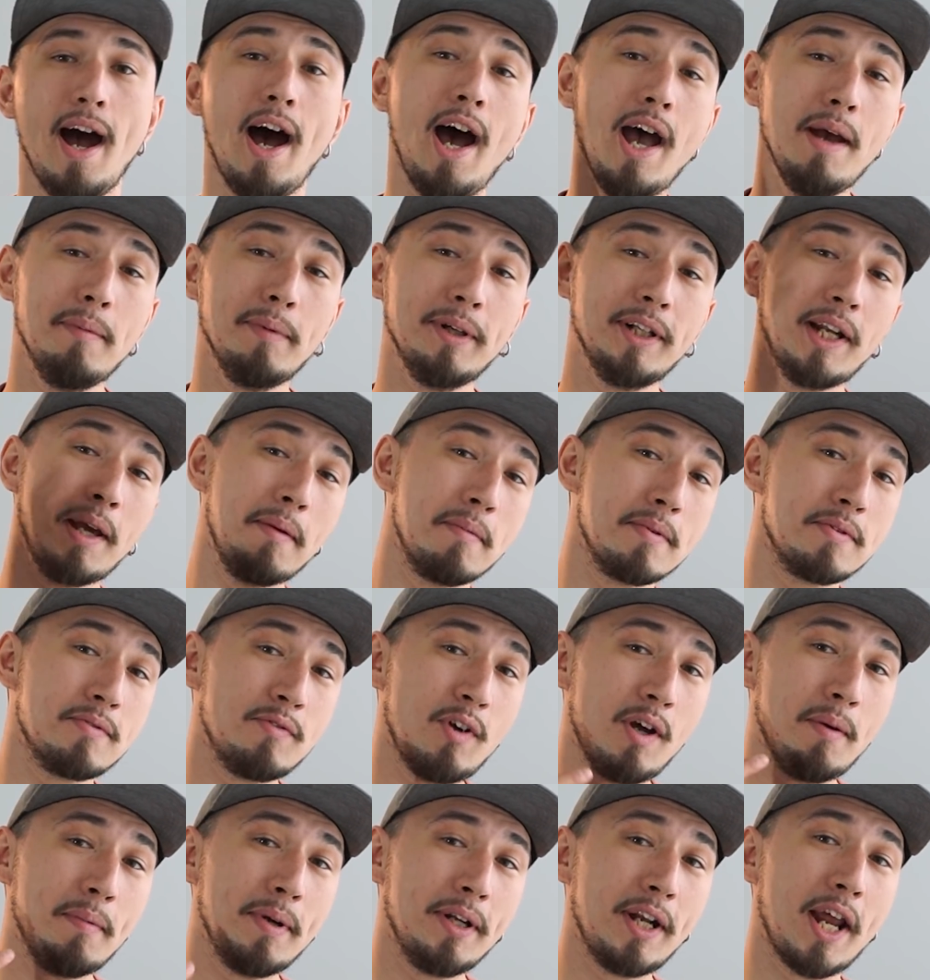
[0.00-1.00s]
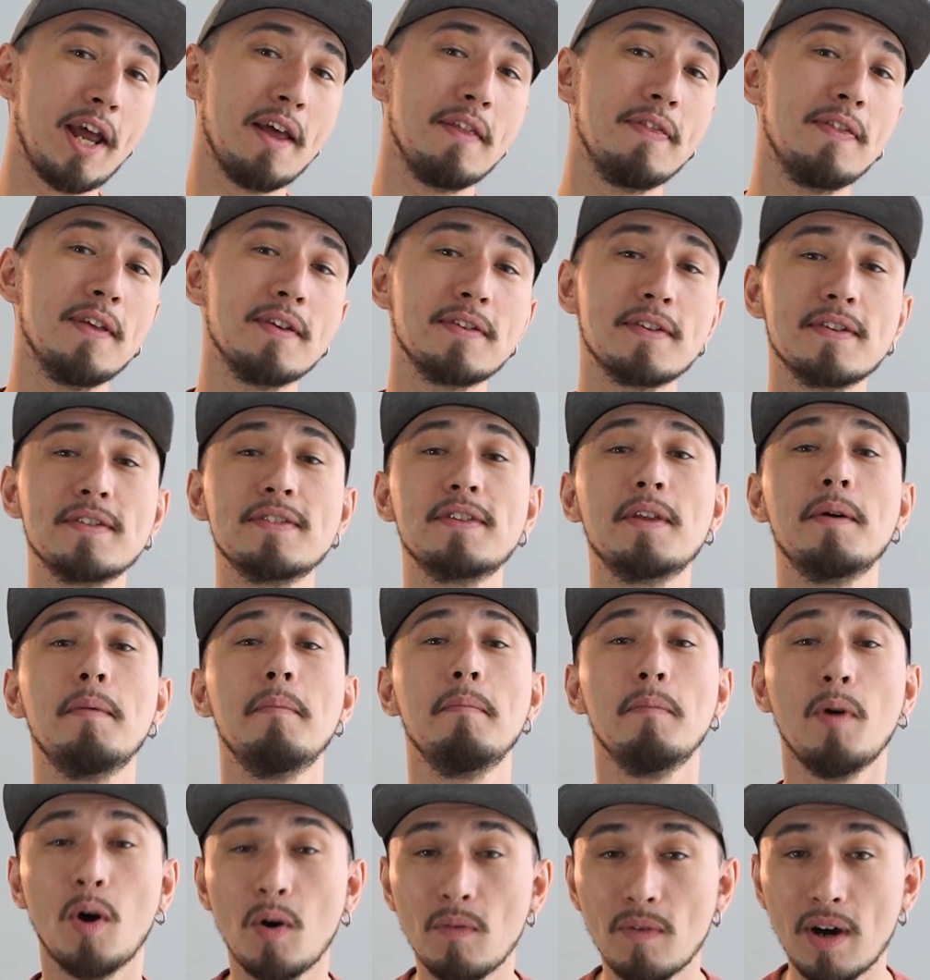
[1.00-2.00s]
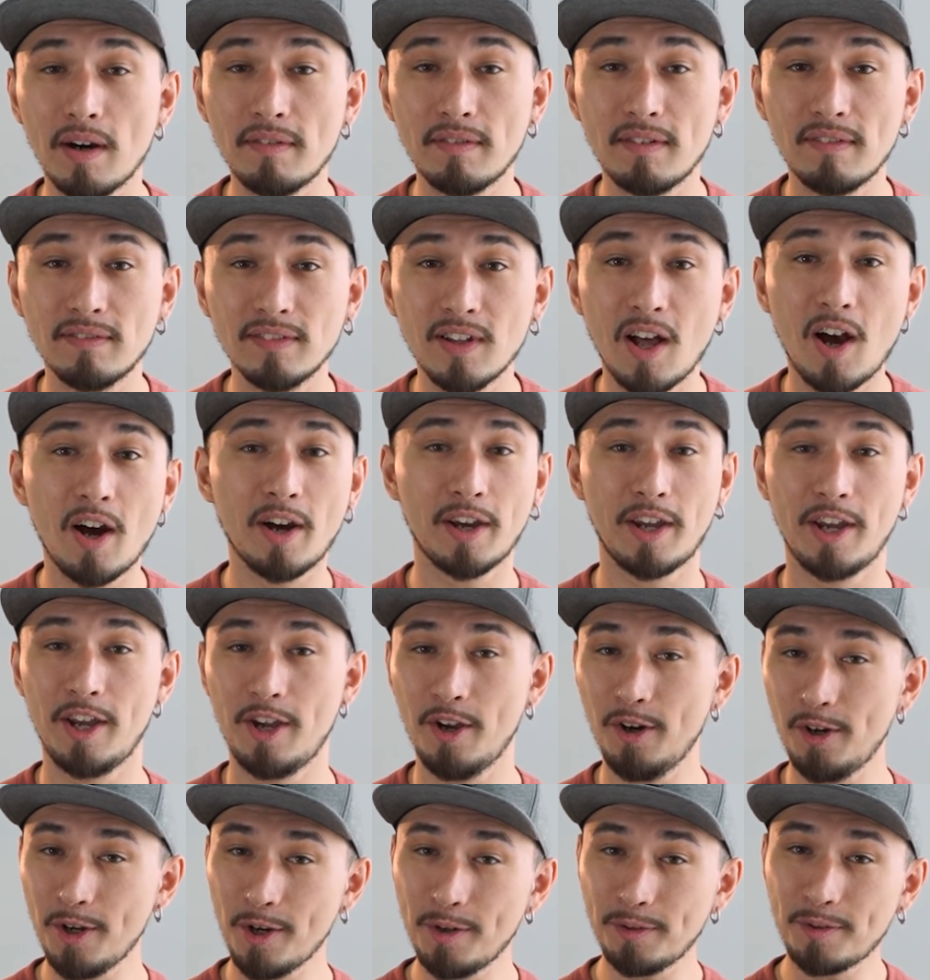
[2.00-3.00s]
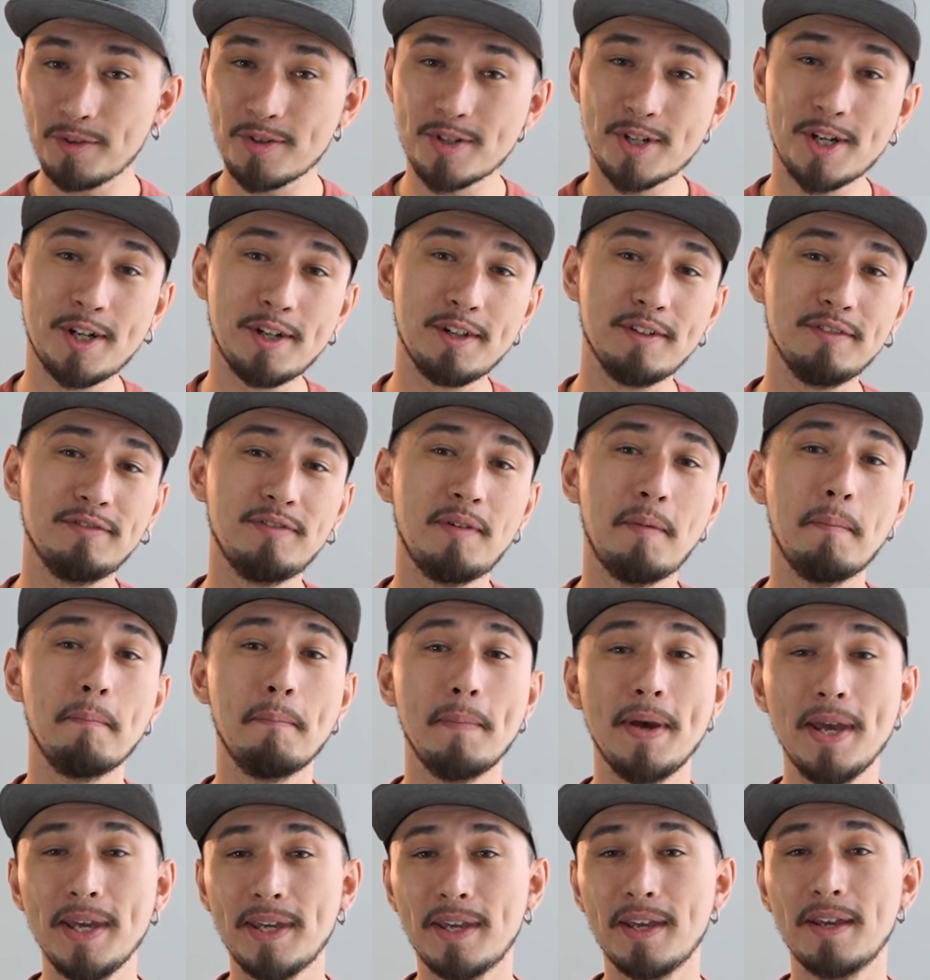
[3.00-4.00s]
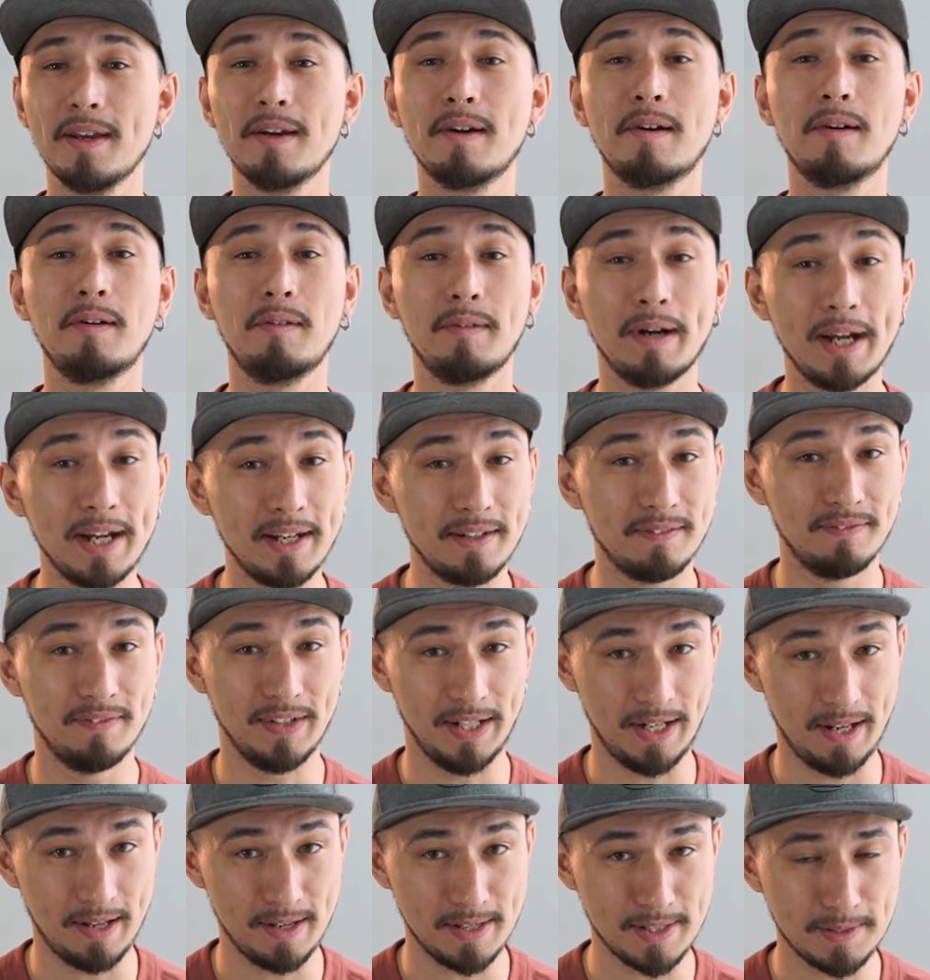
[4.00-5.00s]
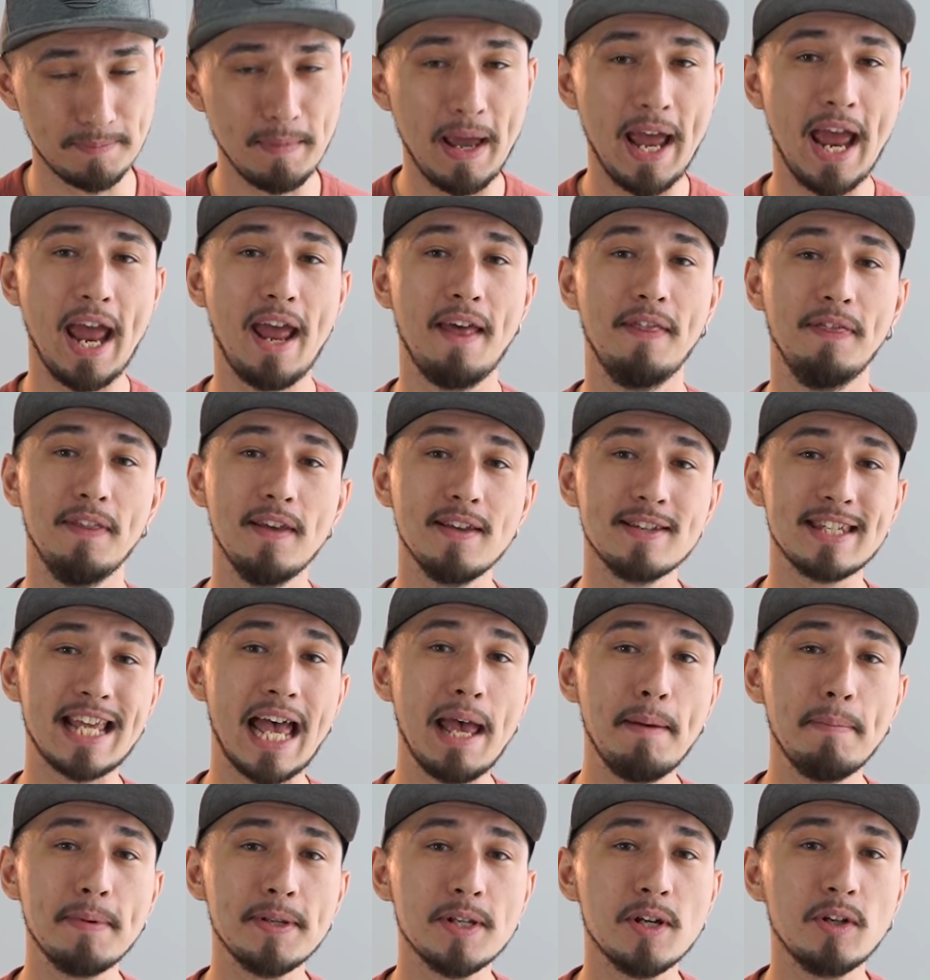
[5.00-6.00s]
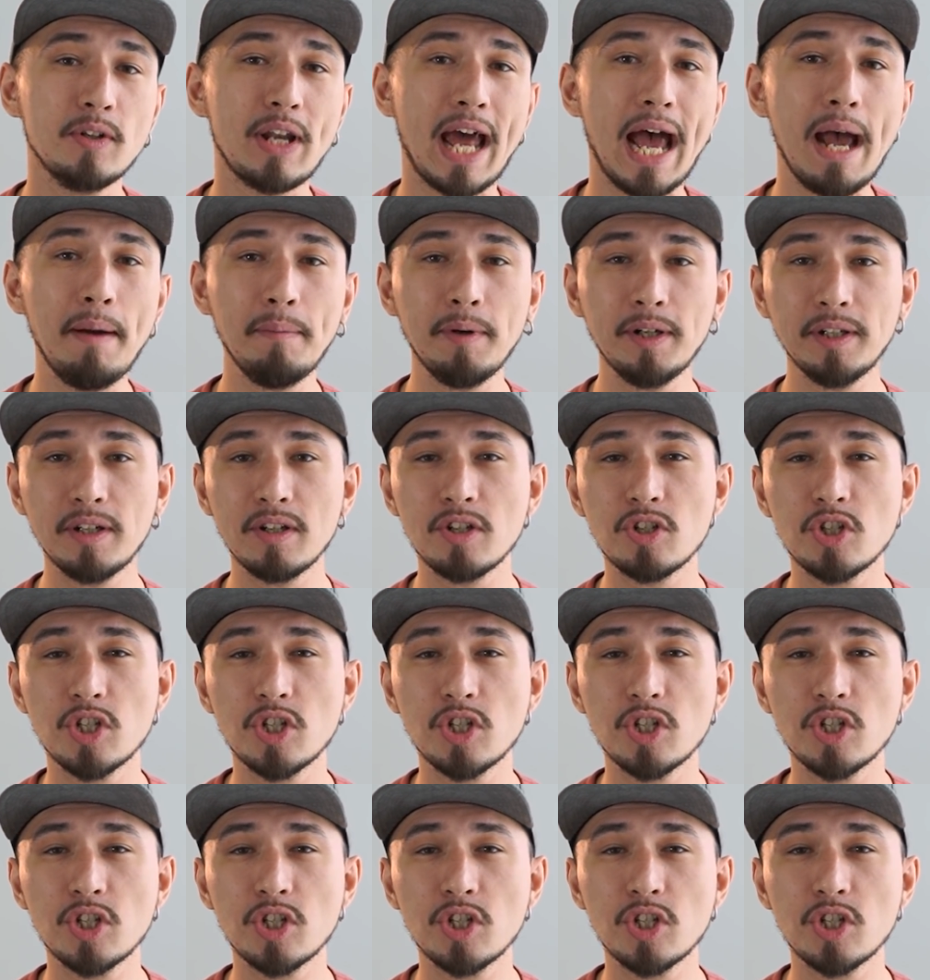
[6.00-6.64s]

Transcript: Hi, my name is Roman and this is the Movavi Vlog, your go-to channel for making great videos. In this episode, I'm gonna